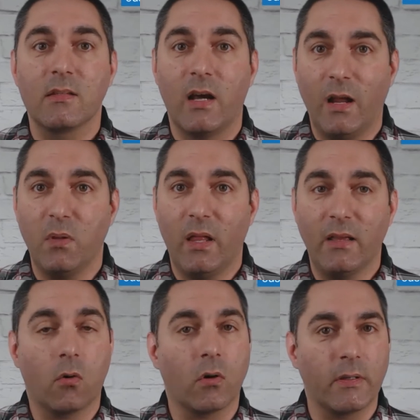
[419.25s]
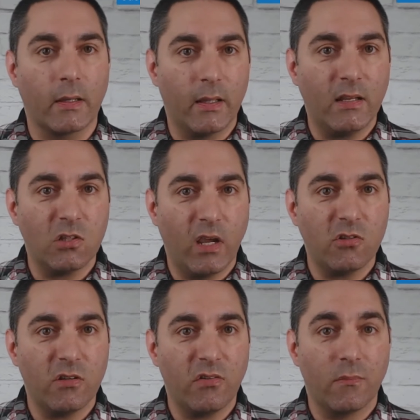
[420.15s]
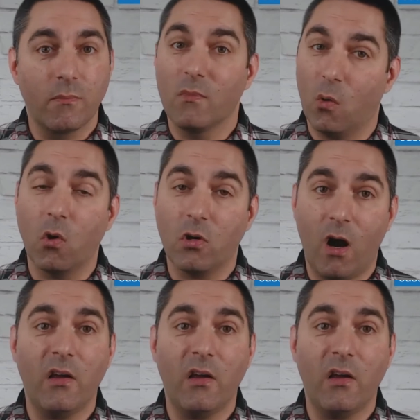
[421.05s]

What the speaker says: timeline or deadline changes, or